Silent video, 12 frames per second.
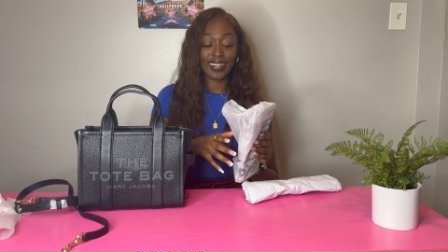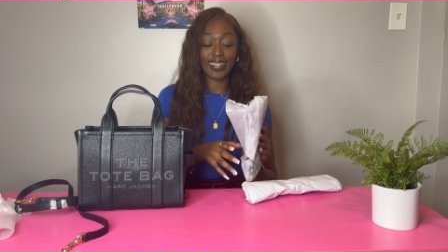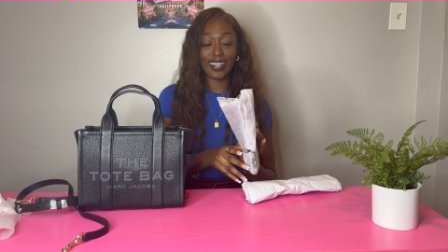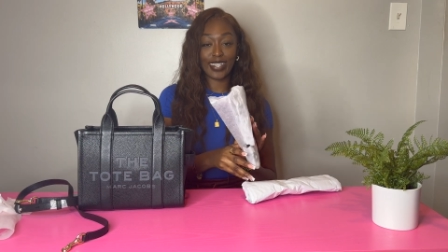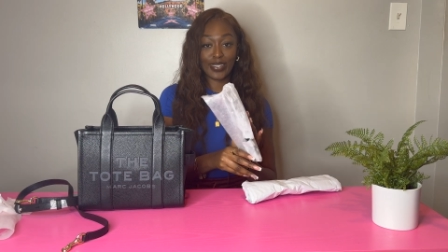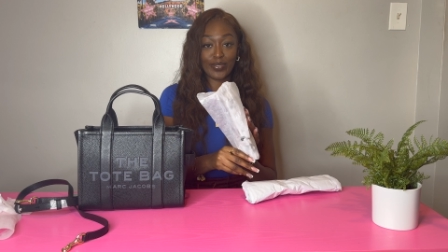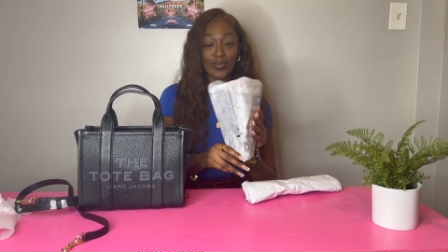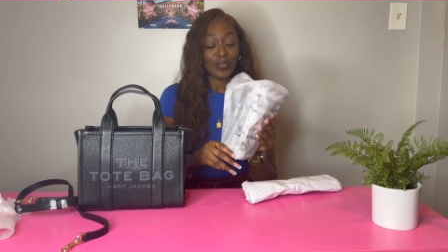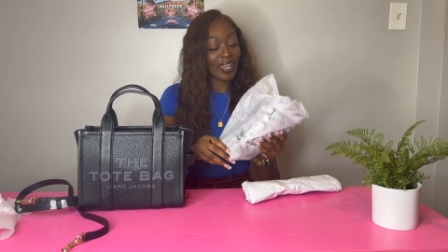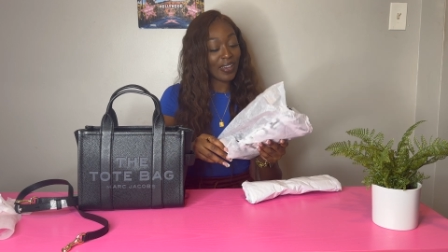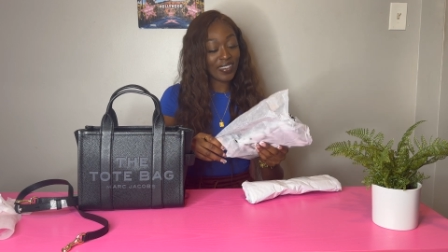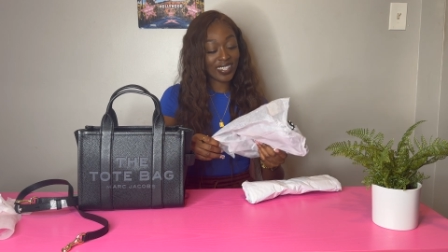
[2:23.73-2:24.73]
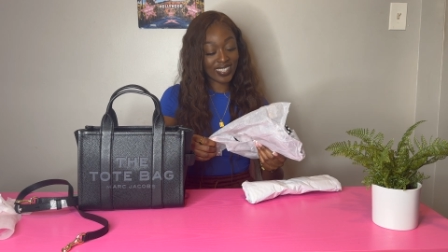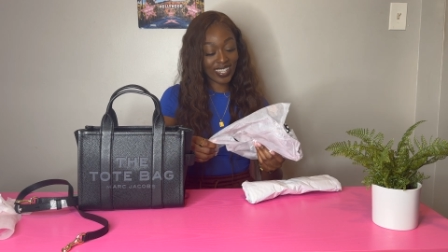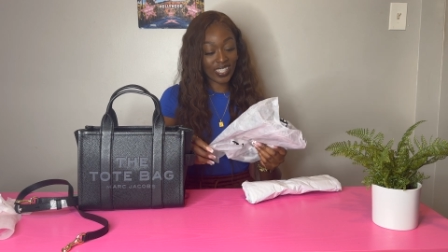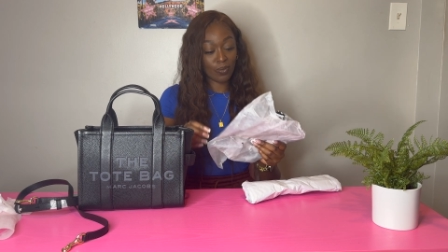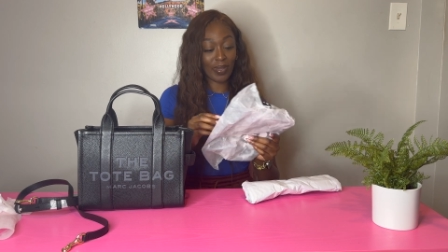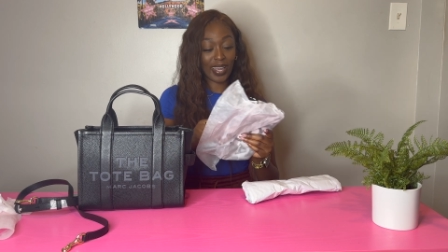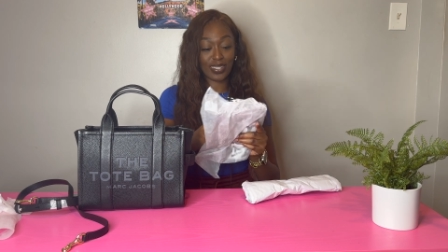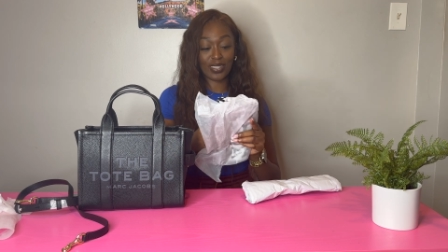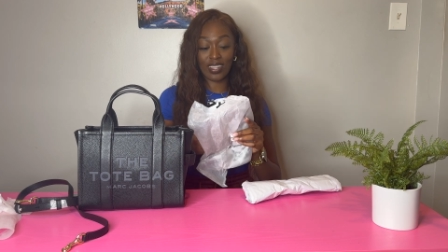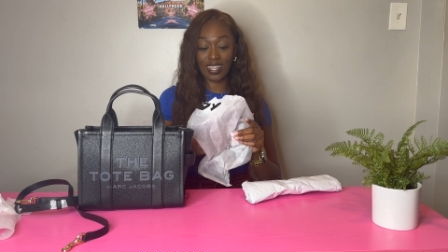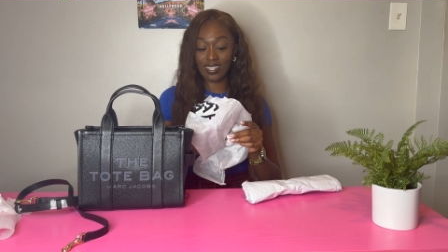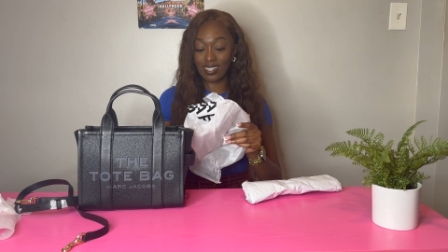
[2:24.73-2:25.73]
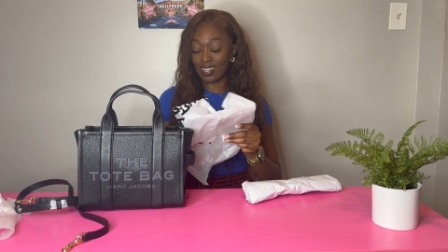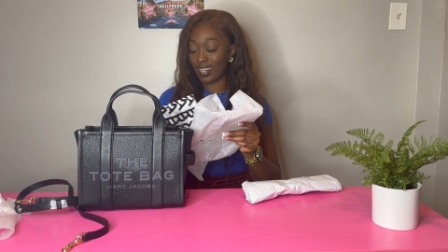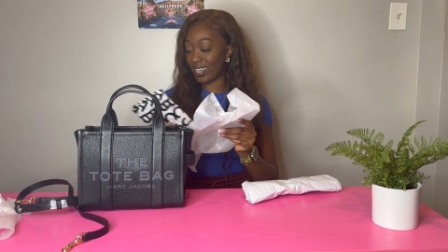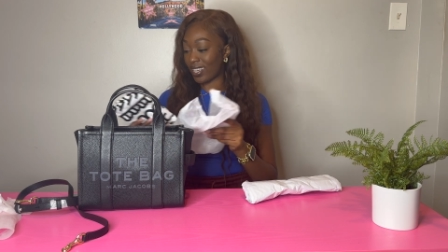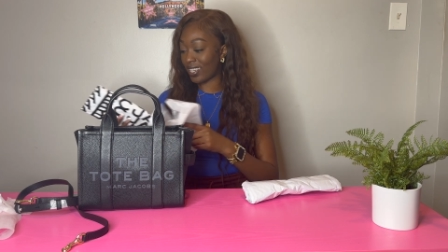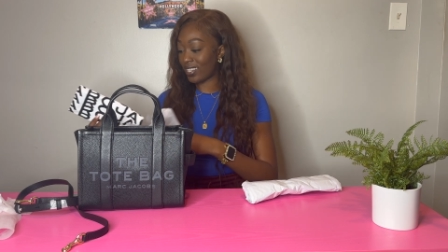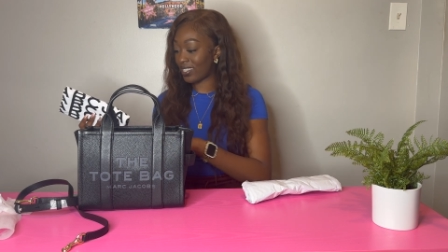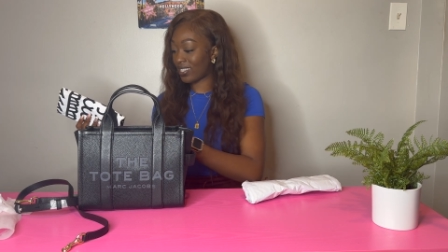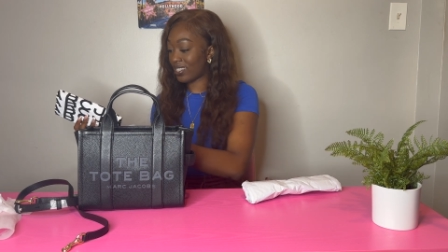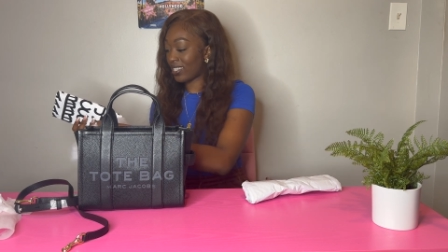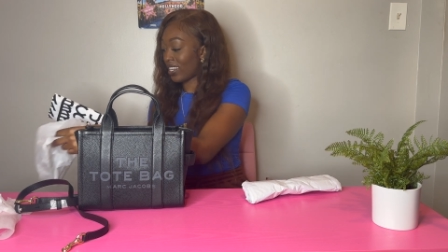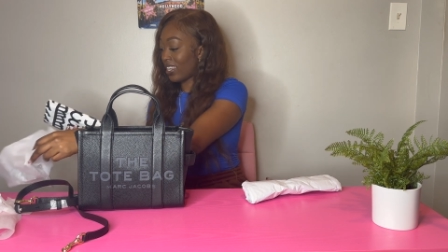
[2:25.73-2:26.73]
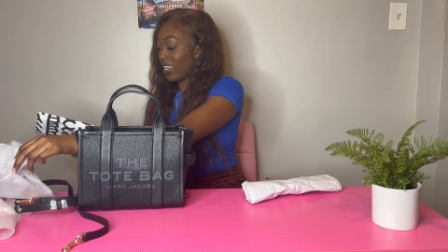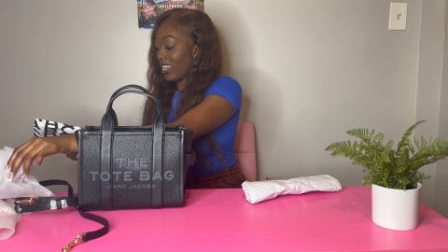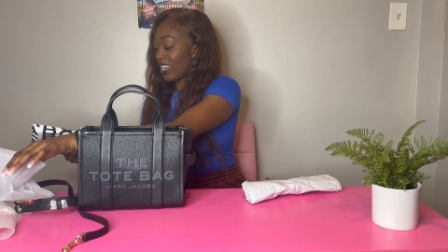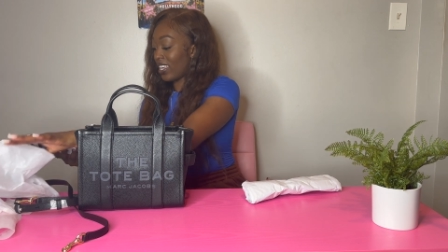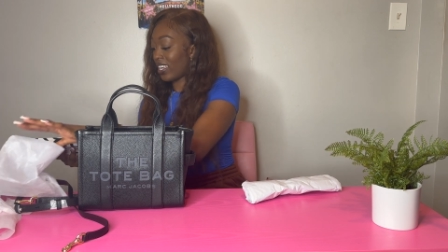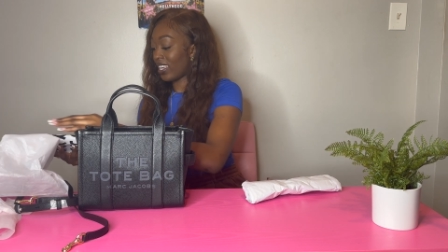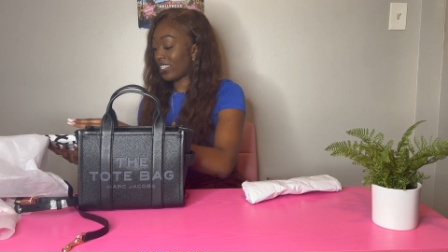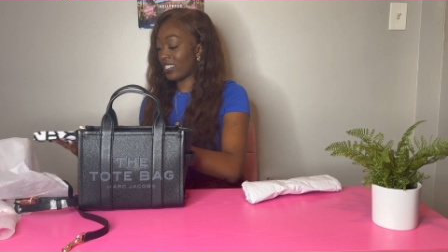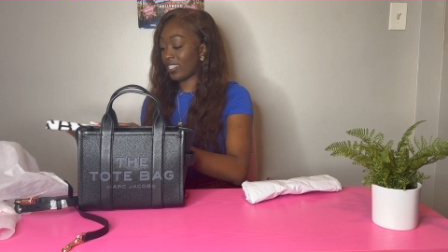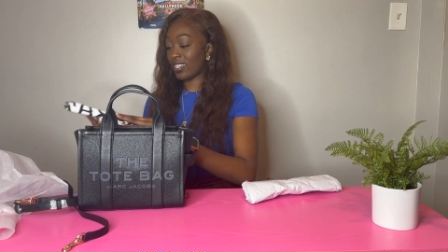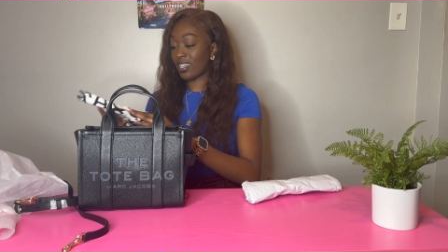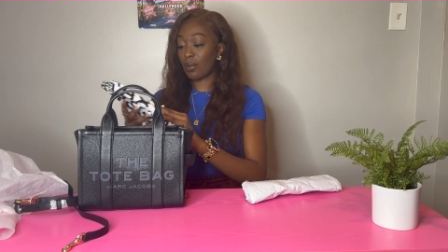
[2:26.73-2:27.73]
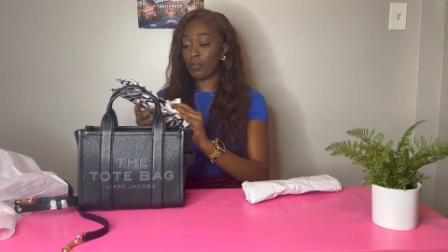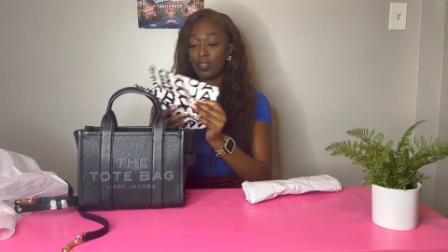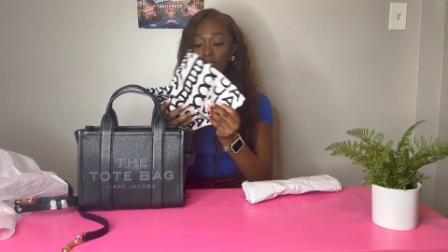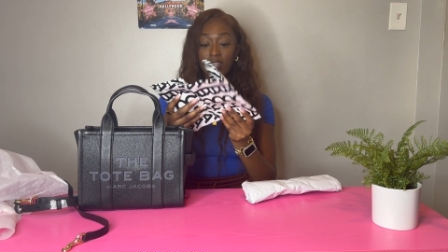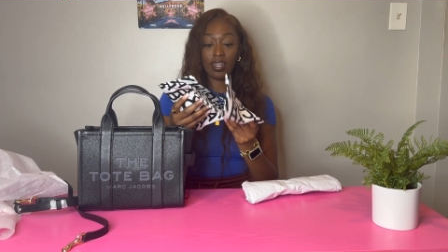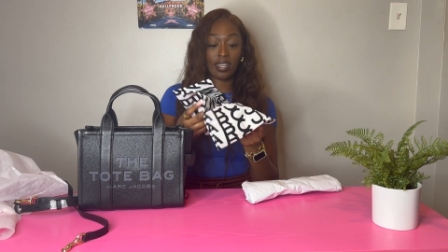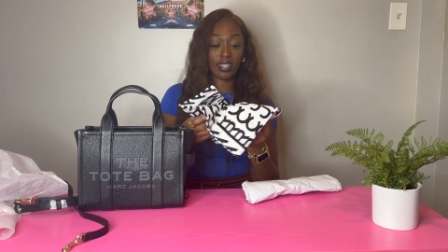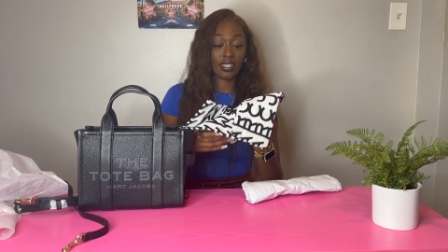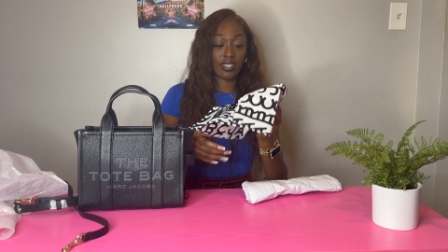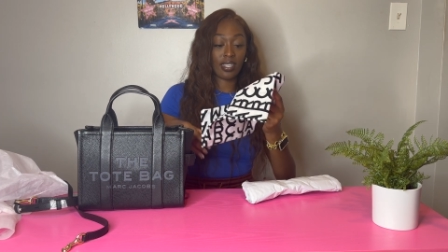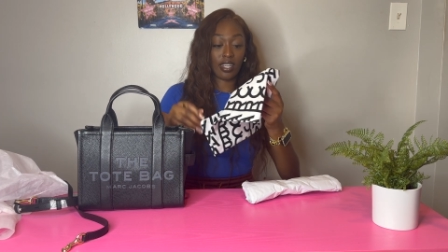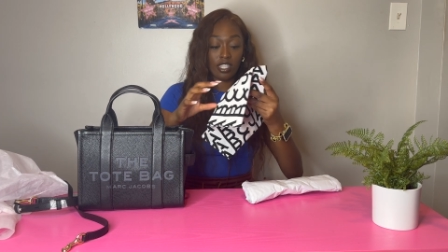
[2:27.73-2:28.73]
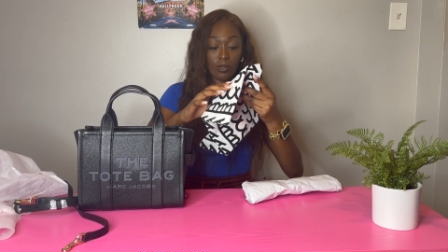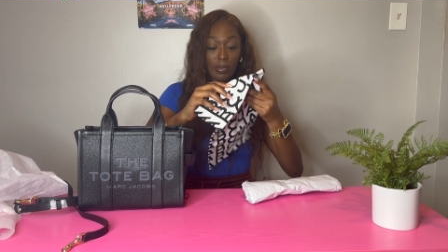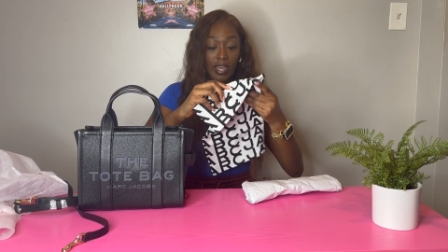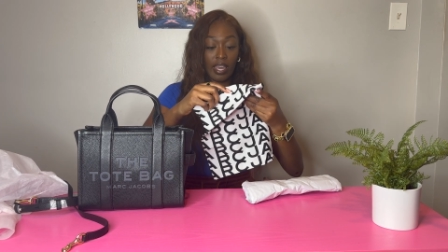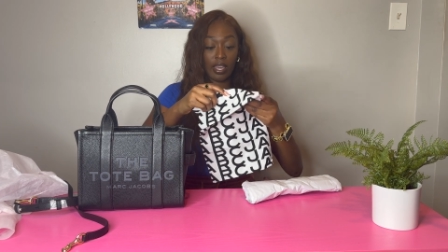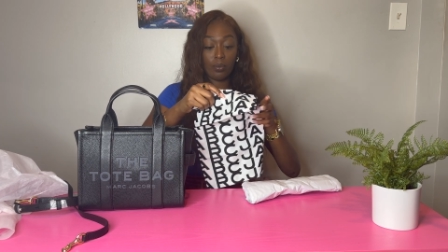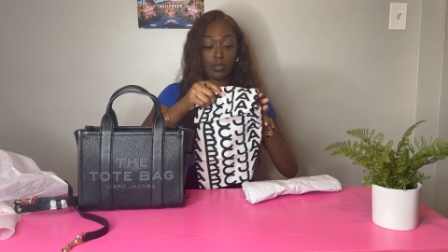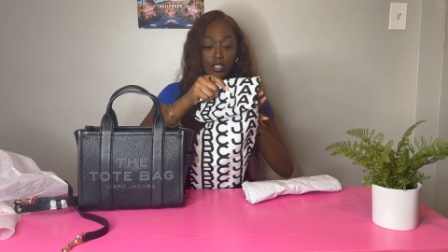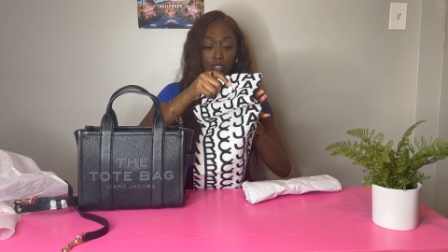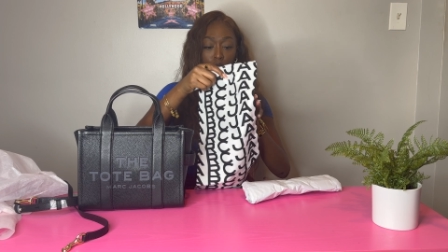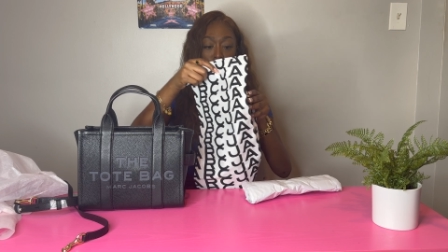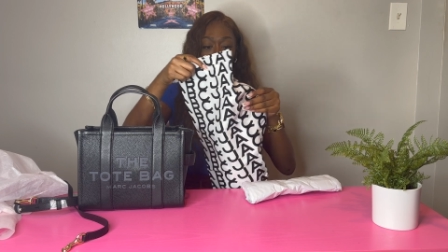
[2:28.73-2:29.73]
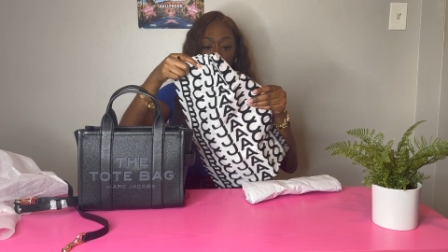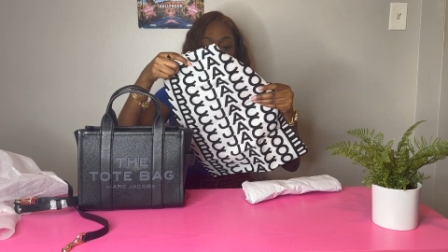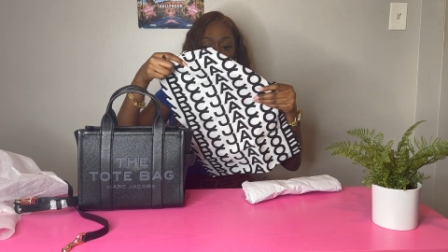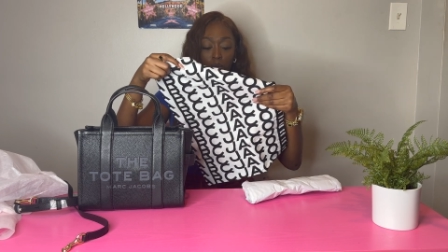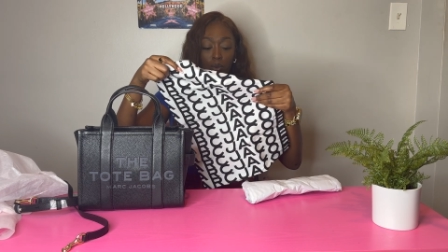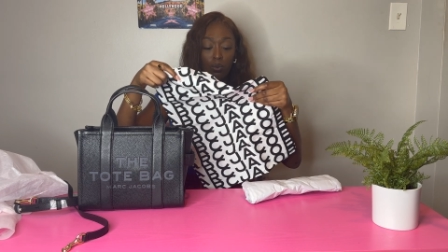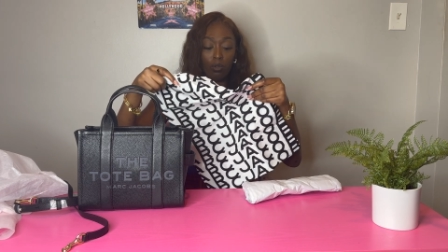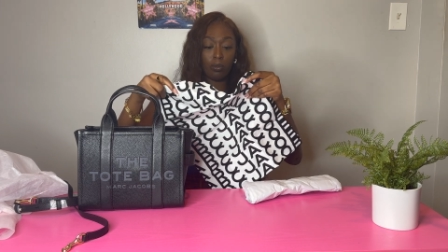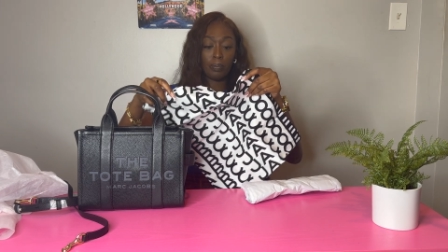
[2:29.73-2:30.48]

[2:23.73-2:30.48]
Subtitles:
Yeah, we have a dust bag, so that's nice. It did come with a nice dust bag, which is really cool